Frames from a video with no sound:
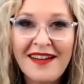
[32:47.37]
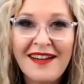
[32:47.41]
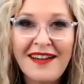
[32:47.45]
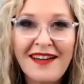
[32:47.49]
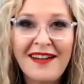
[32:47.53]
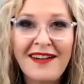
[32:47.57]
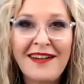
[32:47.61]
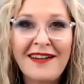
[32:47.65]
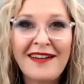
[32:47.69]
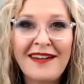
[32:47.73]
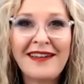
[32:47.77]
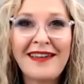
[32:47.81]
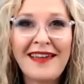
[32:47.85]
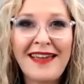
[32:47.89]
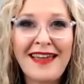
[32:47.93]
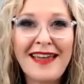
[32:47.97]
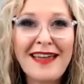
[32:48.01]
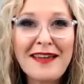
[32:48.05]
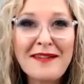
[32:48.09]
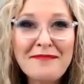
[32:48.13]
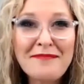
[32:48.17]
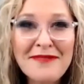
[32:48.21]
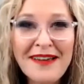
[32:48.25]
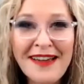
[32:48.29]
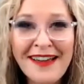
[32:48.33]
I
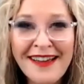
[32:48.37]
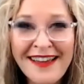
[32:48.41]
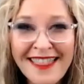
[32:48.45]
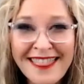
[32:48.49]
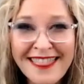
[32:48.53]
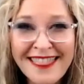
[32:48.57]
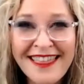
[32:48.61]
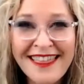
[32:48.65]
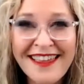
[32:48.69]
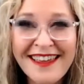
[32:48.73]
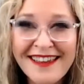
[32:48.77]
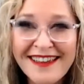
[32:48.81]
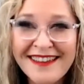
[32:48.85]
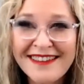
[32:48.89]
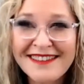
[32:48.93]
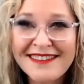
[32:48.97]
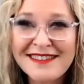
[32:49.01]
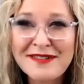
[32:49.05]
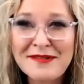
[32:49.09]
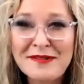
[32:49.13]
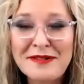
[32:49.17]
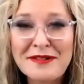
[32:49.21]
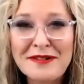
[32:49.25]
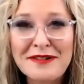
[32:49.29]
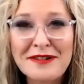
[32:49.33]
am a
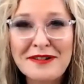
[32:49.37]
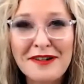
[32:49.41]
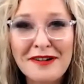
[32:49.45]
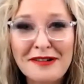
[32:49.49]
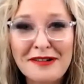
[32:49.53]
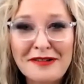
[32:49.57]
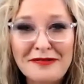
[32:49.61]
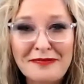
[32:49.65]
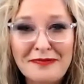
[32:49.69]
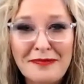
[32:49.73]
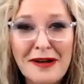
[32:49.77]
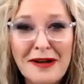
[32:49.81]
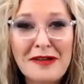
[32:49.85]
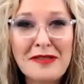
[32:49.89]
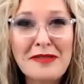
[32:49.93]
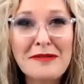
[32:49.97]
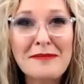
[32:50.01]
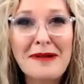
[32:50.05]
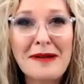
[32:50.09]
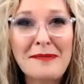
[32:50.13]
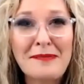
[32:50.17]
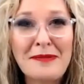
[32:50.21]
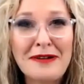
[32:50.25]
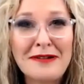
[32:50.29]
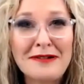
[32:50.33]
daughter of, both of
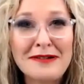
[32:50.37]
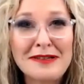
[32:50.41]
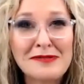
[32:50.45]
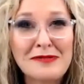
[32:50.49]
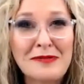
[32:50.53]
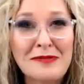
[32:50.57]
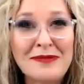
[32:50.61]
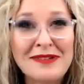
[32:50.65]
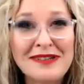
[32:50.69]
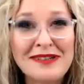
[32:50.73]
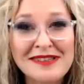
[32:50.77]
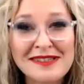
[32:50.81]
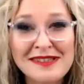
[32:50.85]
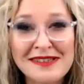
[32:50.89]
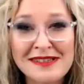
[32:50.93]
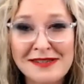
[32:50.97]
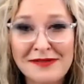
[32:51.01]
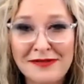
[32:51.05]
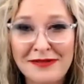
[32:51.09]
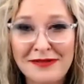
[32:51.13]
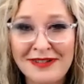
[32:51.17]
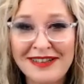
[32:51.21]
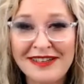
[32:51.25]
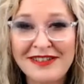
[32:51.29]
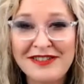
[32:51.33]
my parents were ministers
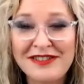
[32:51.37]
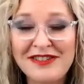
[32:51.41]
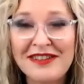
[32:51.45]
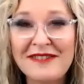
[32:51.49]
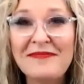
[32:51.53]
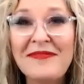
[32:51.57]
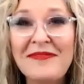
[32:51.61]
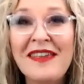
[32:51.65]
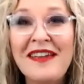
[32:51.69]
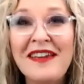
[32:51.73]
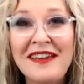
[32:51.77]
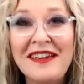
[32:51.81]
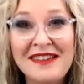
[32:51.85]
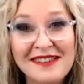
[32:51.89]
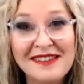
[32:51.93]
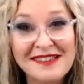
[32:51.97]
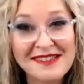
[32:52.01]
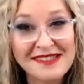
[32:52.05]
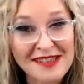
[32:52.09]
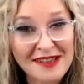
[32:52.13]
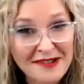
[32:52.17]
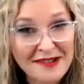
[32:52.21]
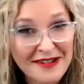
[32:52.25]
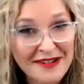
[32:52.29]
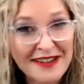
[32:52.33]
of religion.
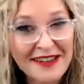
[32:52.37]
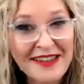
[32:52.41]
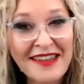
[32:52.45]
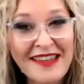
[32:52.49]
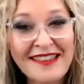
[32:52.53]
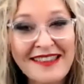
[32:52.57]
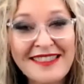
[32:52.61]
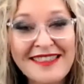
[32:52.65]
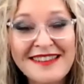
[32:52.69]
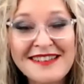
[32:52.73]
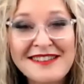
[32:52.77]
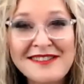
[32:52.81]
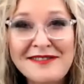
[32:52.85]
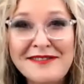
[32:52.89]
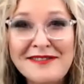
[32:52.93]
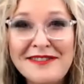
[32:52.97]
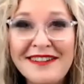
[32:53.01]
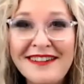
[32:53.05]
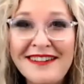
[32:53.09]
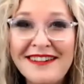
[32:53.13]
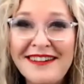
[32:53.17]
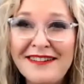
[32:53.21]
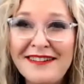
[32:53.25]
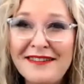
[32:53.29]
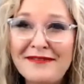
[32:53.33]
So I get the
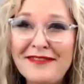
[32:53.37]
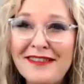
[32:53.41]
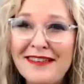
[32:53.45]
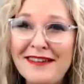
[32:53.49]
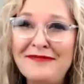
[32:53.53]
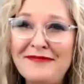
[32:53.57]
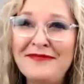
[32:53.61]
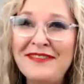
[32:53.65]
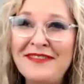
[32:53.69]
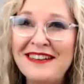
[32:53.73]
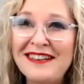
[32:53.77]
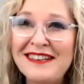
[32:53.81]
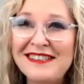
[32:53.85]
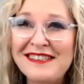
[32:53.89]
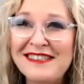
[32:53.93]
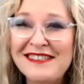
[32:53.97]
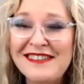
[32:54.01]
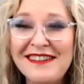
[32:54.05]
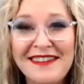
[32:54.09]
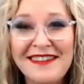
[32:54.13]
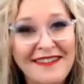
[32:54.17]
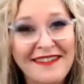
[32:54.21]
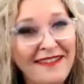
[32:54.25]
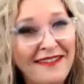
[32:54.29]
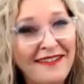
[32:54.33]
daughter of the minister
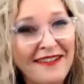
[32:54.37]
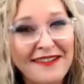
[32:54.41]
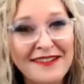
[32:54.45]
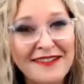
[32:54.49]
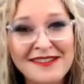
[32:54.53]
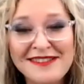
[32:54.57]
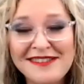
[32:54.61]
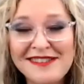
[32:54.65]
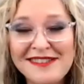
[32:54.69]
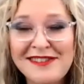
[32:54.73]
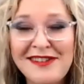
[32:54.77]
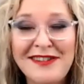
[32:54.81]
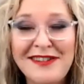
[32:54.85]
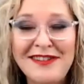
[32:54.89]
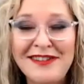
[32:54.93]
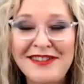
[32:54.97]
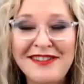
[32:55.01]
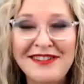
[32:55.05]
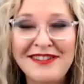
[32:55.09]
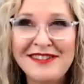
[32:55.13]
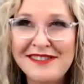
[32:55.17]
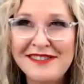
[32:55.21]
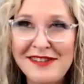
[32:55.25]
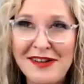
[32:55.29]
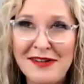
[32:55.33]

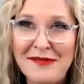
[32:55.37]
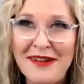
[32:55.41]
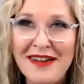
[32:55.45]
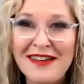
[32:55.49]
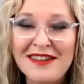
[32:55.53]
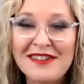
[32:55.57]
so much.